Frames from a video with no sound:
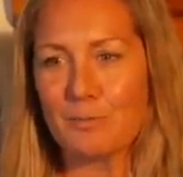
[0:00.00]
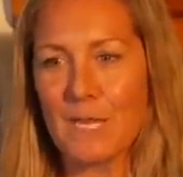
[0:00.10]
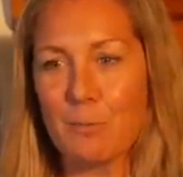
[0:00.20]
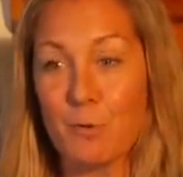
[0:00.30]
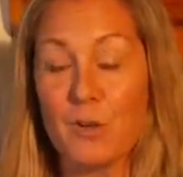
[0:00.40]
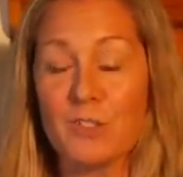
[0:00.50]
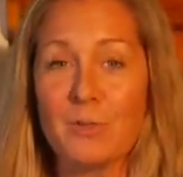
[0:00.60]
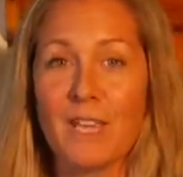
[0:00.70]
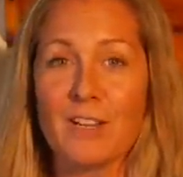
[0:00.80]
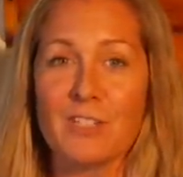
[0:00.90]
he proposed to
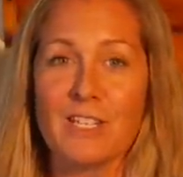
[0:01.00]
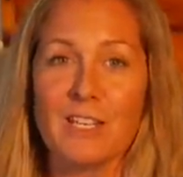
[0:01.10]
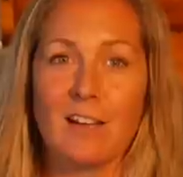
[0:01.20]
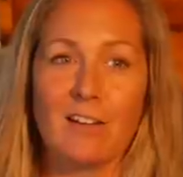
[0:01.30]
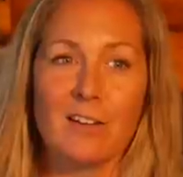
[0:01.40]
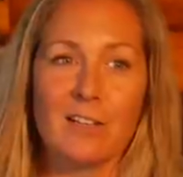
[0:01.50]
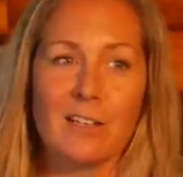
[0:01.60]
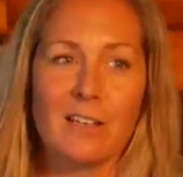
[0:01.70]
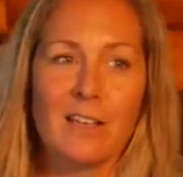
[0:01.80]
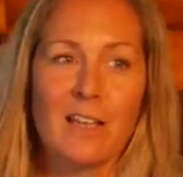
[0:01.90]
me actually
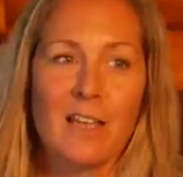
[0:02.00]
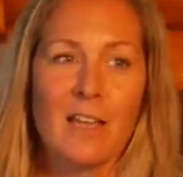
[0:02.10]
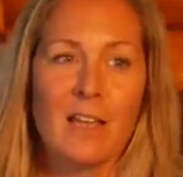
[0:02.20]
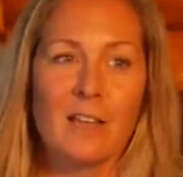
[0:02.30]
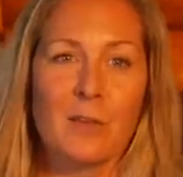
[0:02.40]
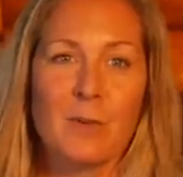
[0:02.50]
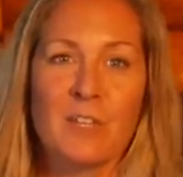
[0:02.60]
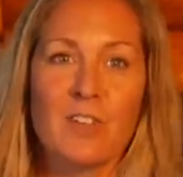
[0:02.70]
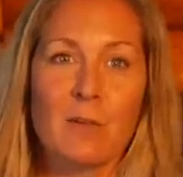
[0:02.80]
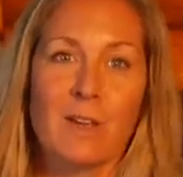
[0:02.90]
on the
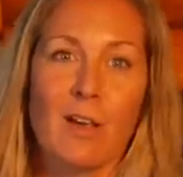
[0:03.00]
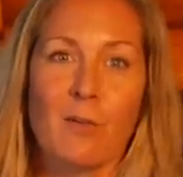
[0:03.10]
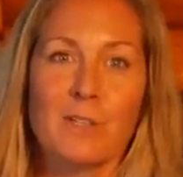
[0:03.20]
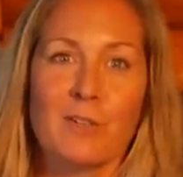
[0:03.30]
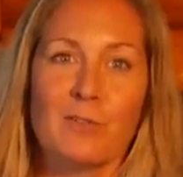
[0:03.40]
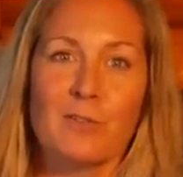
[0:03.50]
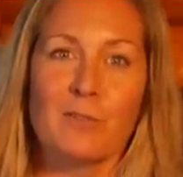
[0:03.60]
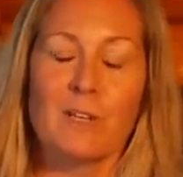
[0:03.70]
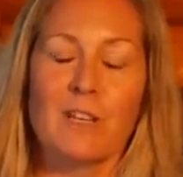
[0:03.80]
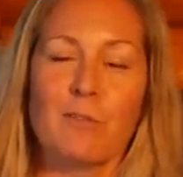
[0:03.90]
beach that we always go to
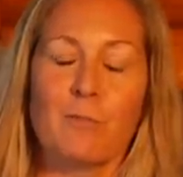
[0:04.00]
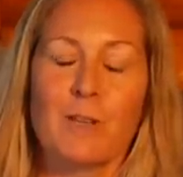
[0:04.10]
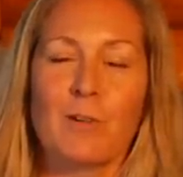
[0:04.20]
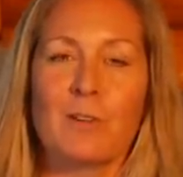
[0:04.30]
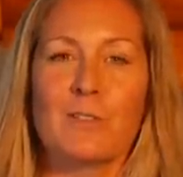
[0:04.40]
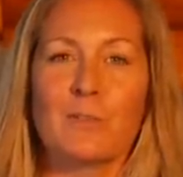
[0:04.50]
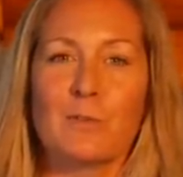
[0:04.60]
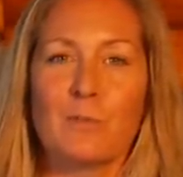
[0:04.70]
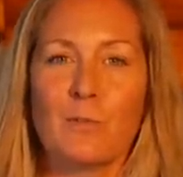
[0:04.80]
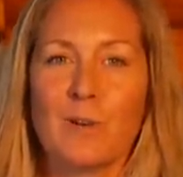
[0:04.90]
whenever we go out
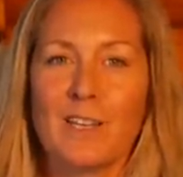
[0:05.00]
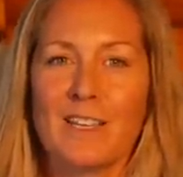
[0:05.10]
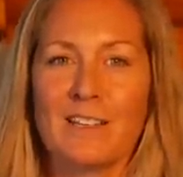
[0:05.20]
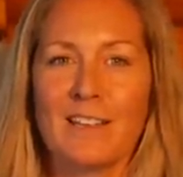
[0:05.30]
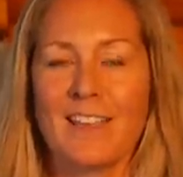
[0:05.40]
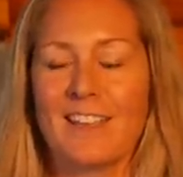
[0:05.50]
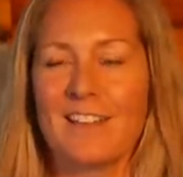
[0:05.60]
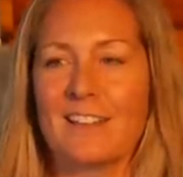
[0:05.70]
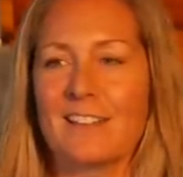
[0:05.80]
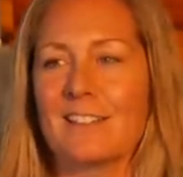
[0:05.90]
to Oregon.
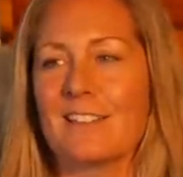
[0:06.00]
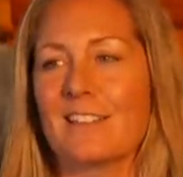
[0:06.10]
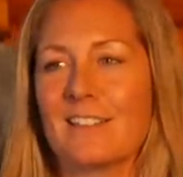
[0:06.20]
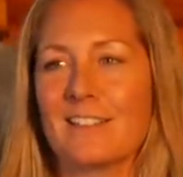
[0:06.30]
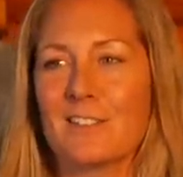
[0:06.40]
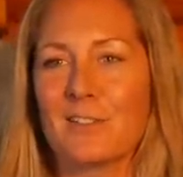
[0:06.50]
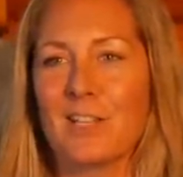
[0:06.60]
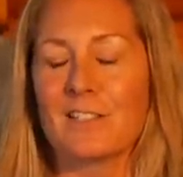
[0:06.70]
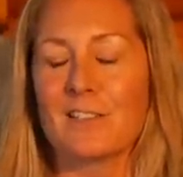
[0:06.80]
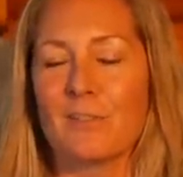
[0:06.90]
And so
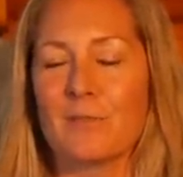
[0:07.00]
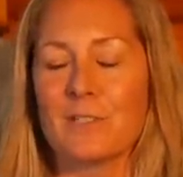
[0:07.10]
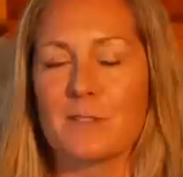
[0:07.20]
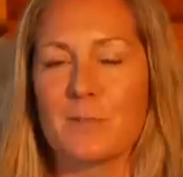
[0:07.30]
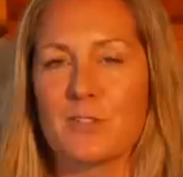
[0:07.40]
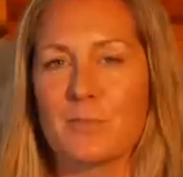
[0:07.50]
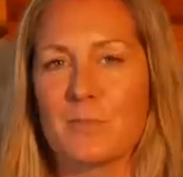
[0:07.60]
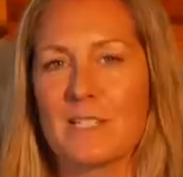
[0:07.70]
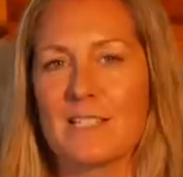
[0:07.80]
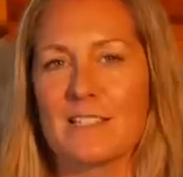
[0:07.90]
that's always a special
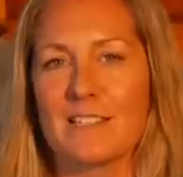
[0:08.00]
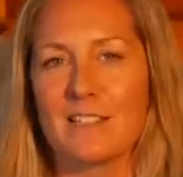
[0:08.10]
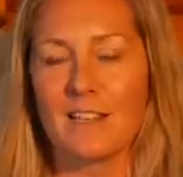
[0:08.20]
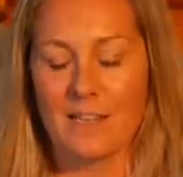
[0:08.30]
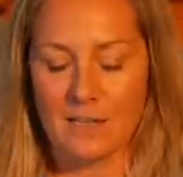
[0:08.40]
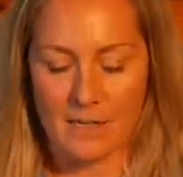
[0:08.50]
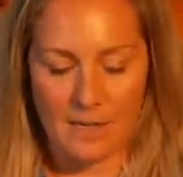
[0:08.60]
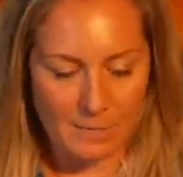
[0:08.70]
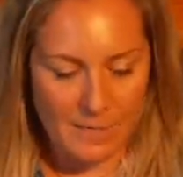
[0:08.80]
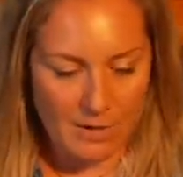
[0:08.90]
place and
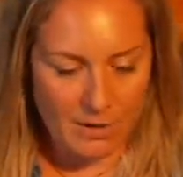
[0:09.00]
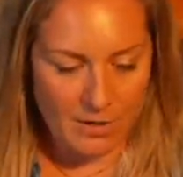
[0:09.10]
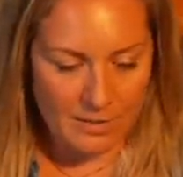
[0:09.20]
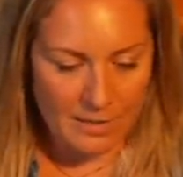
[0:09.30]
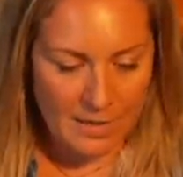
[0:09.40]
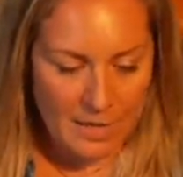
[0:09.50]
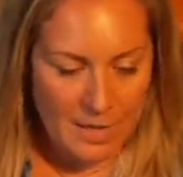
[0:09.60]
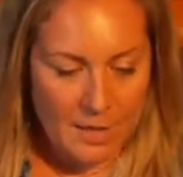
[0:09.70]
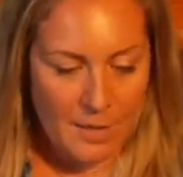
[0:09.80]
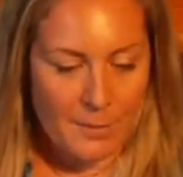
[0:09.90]
in my heart.
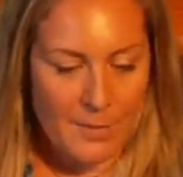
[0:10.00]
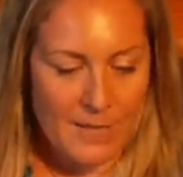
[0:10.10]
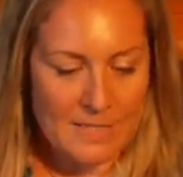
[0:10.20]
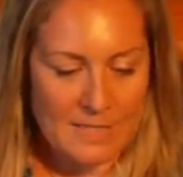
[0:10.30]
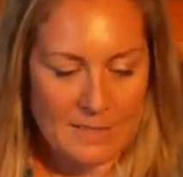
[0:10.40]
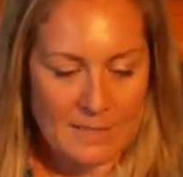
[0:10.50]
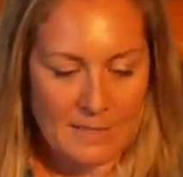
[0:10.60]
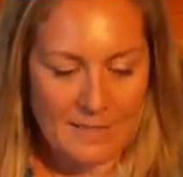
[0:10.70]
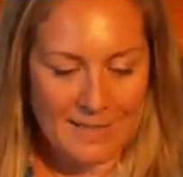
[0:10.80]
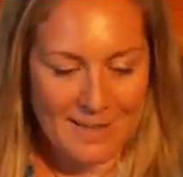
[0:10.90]
But
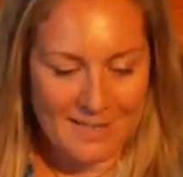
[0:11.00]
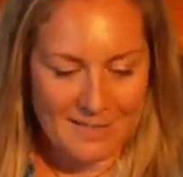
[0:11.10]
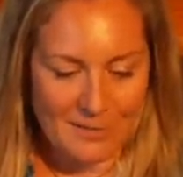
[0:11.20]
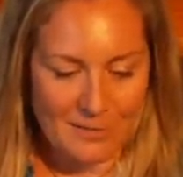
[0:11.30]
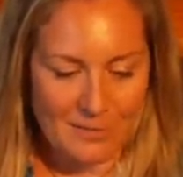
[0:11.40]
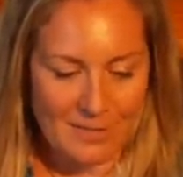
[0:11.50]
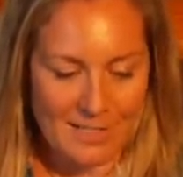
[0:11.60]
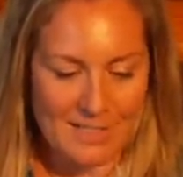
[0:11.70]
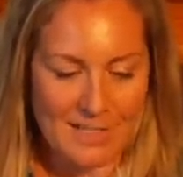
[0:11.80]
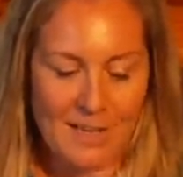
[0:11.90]
yeah, so
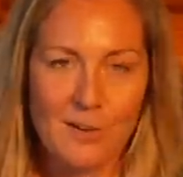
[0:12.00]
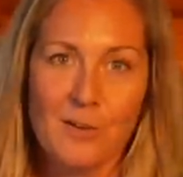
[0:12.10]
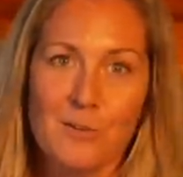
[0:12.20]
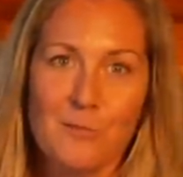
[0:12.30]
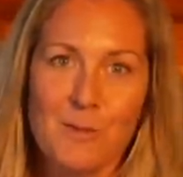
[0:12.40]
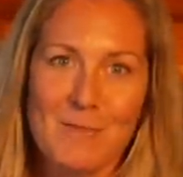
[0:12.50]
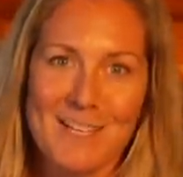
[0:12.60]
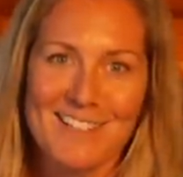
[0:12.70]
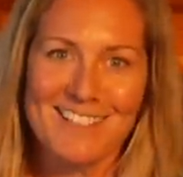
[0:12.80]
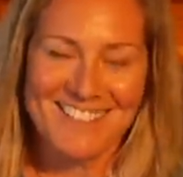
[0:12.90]
that's how we
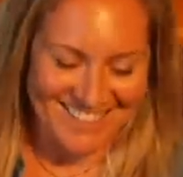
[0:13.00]
met.